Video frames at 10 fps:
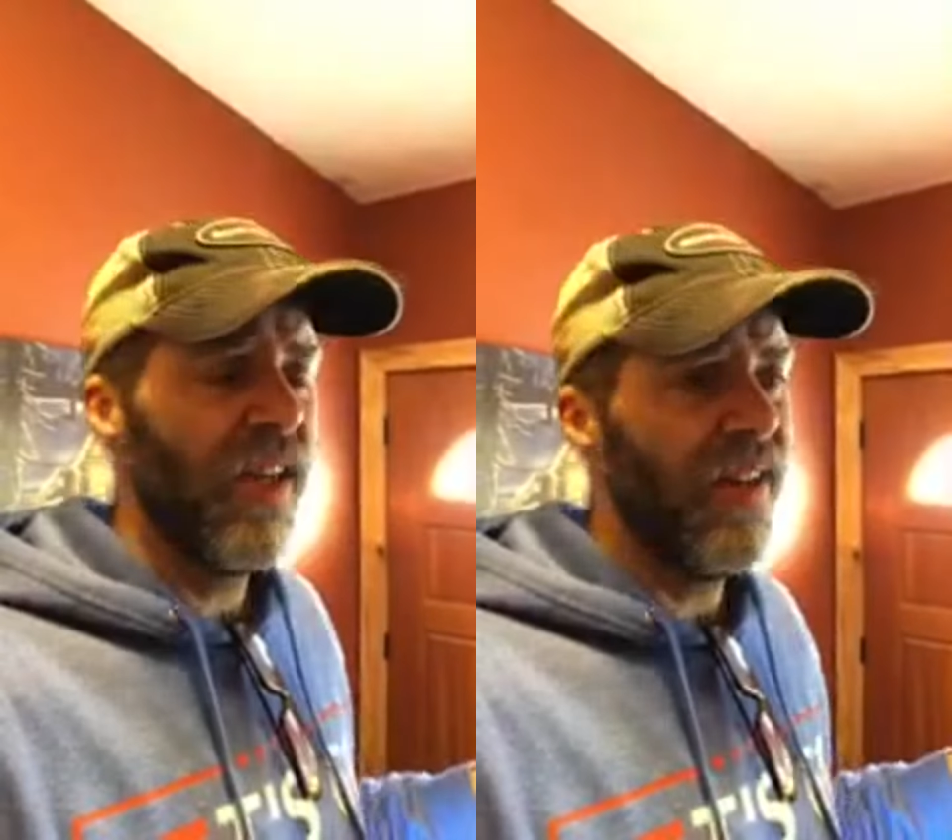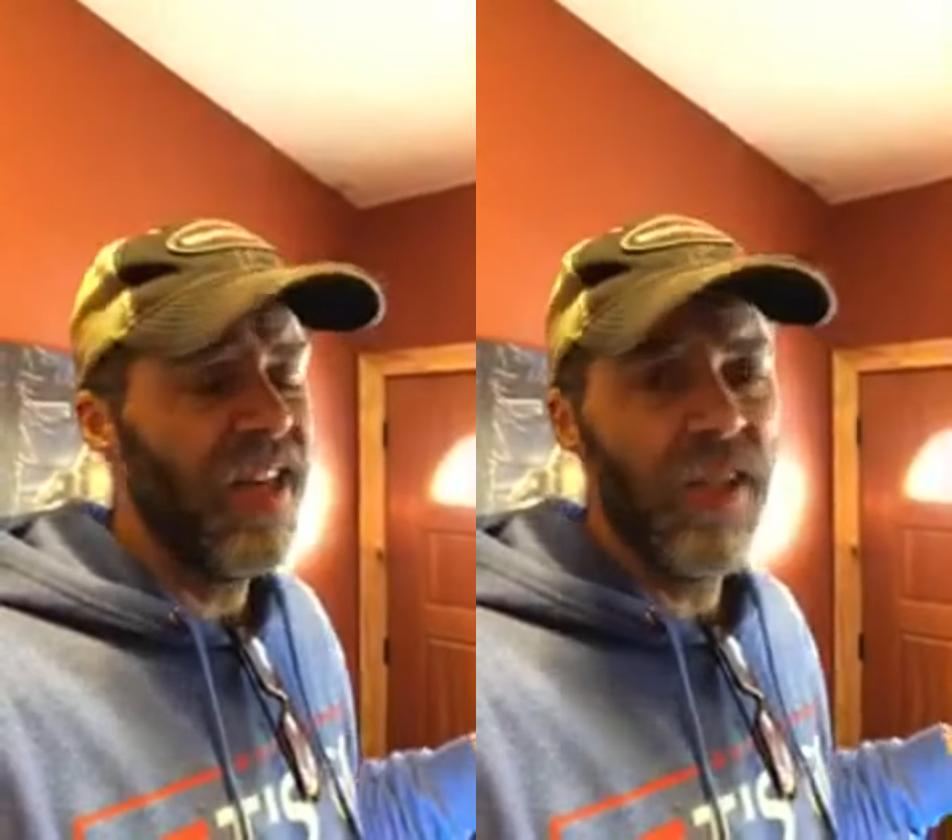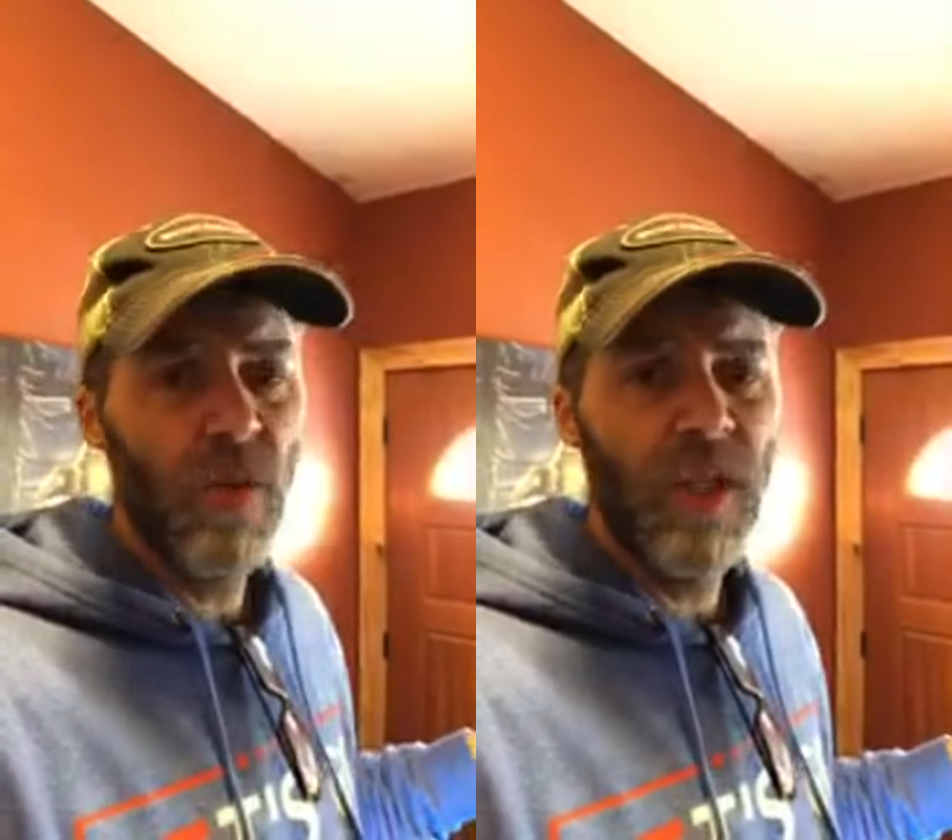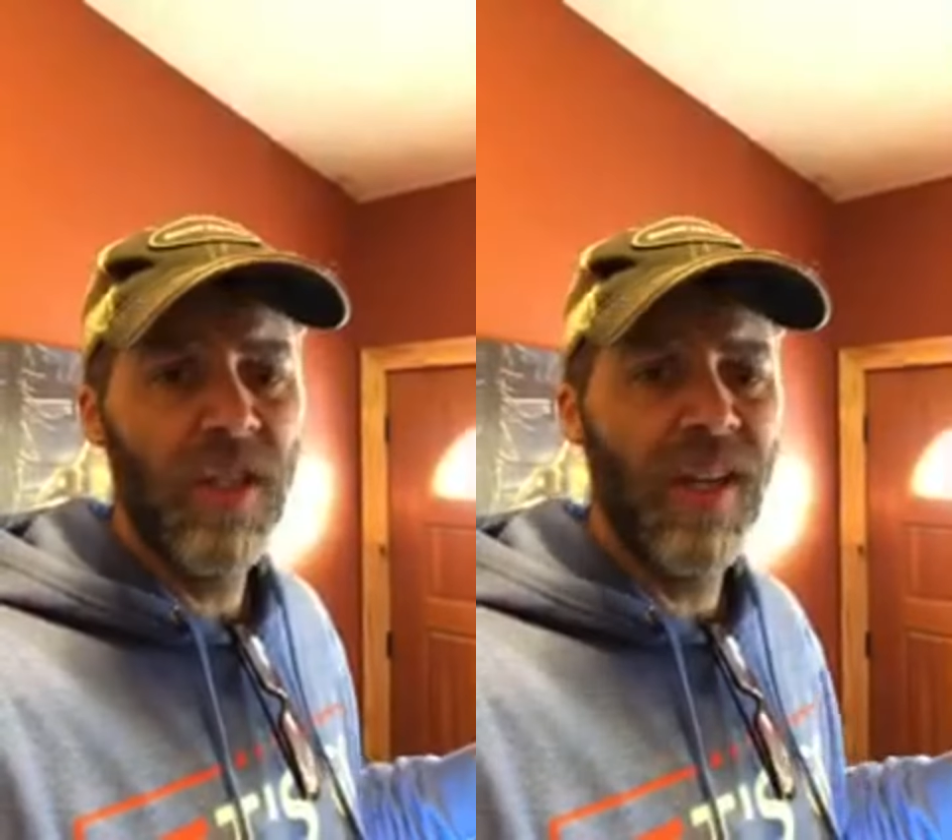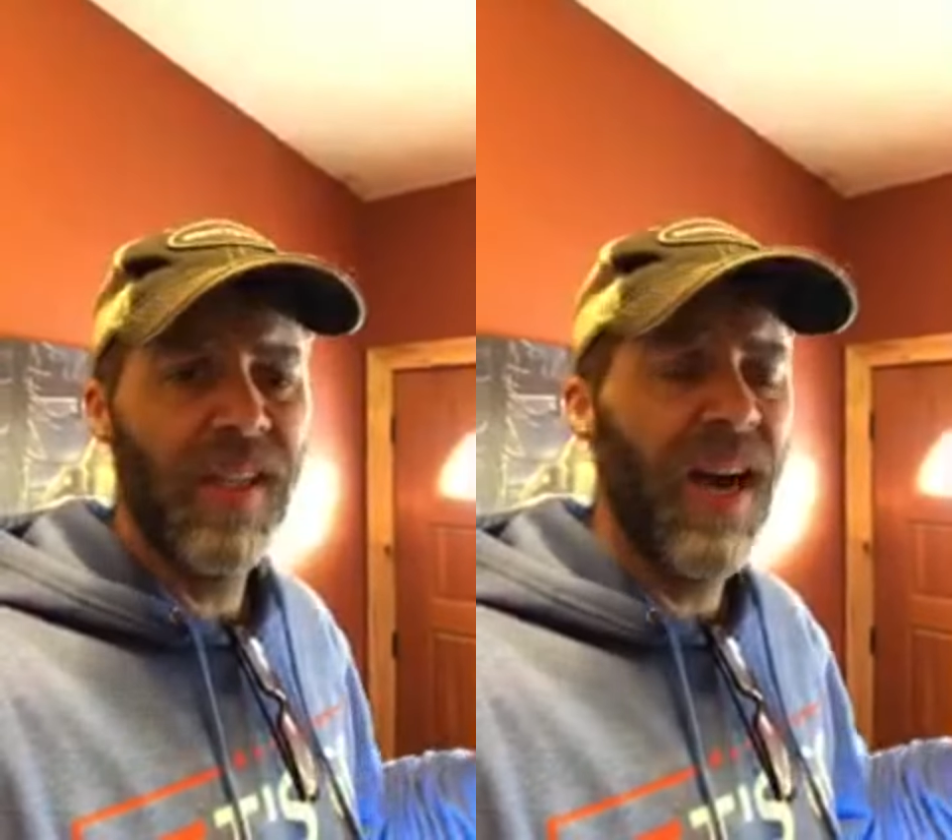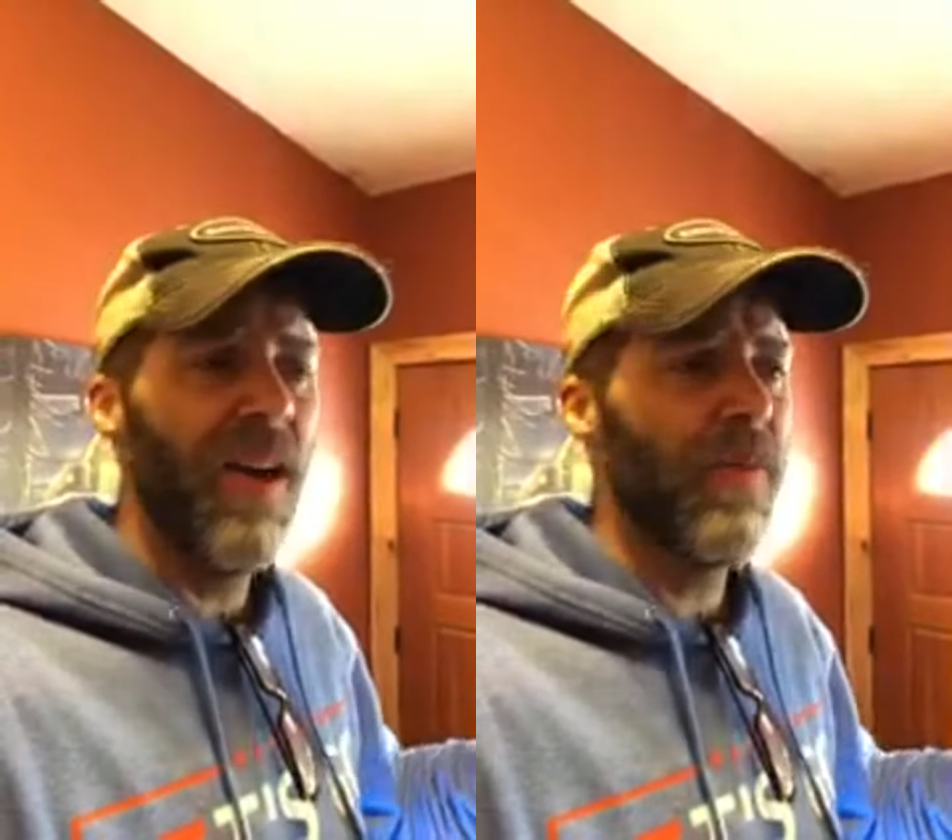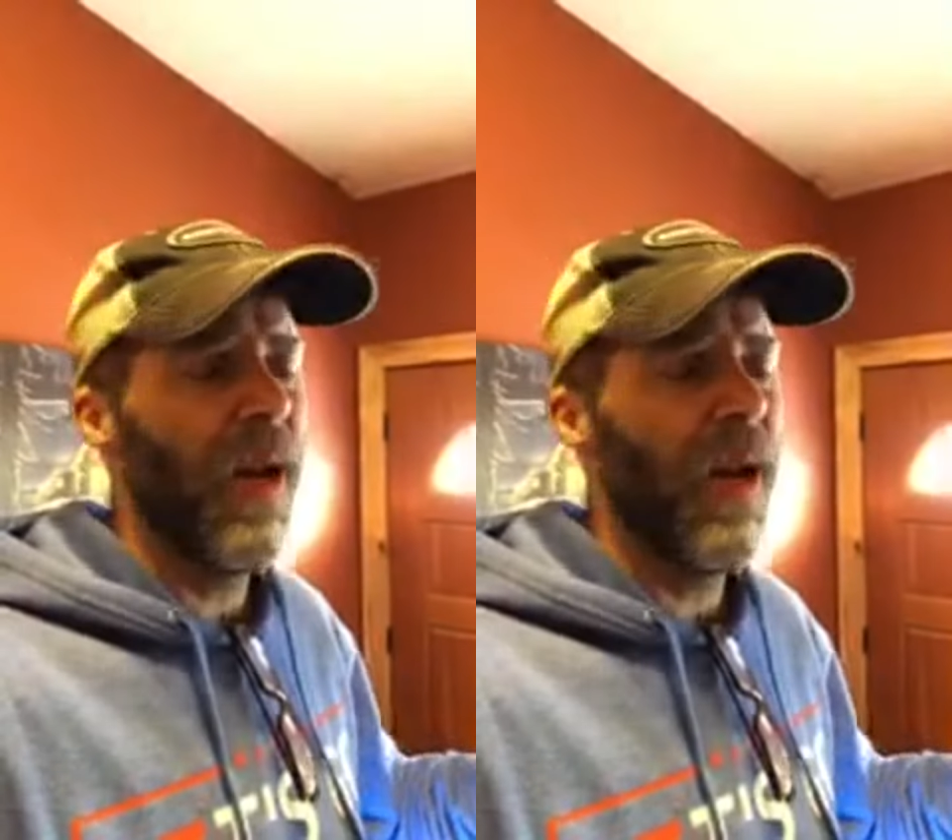Now, he always switches out to cars,